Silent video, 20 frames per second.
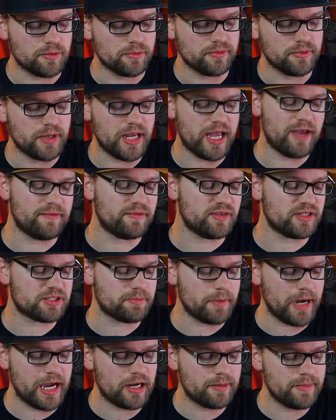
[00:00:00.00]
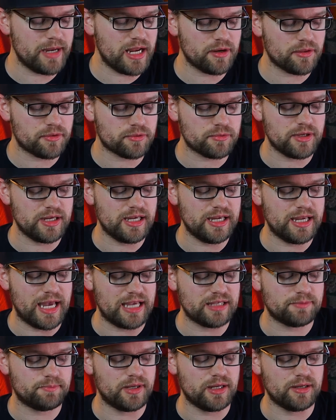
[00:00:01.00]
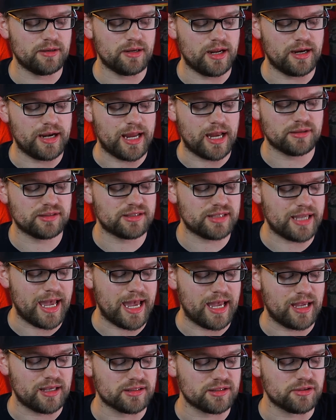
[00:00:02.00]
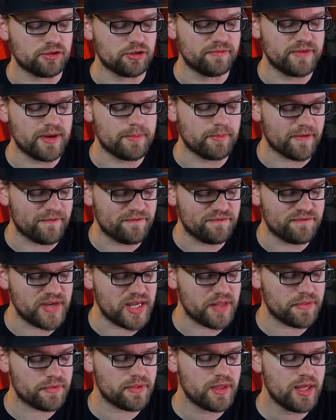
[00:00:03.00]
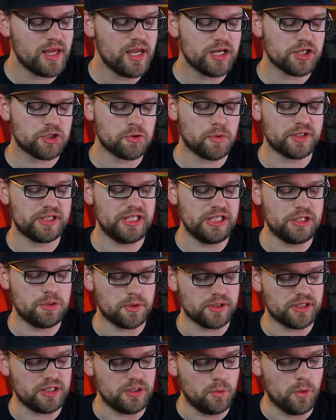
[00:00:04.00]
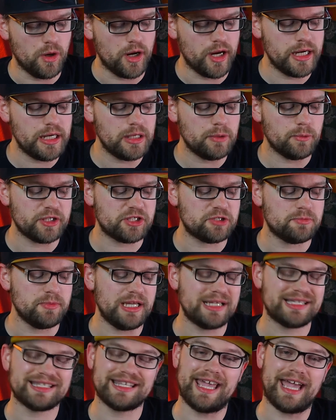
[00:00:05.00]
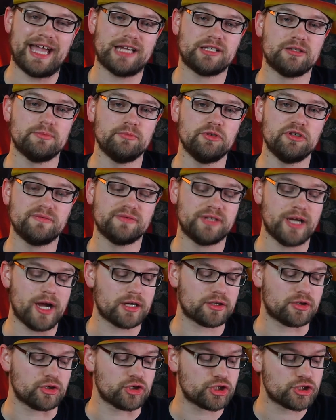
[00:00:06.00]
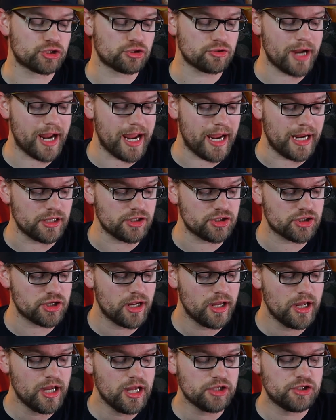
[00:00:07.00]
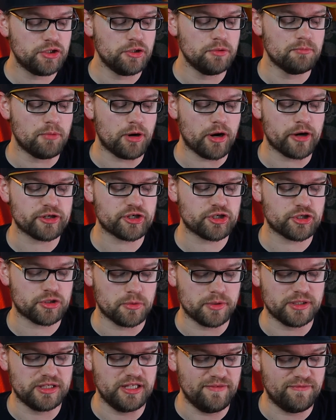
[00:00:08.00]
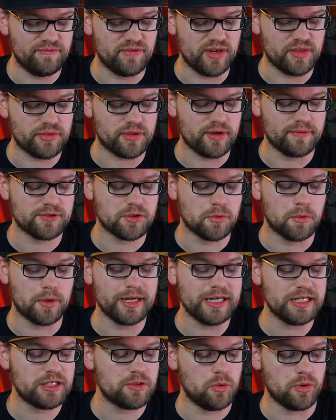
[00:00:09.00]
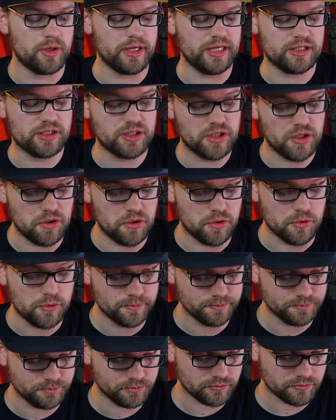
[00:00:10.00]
We have Spider Man 3 has been announced as November 5th, 2021, which means they had to move Doctor Strange to March 25th of 2022.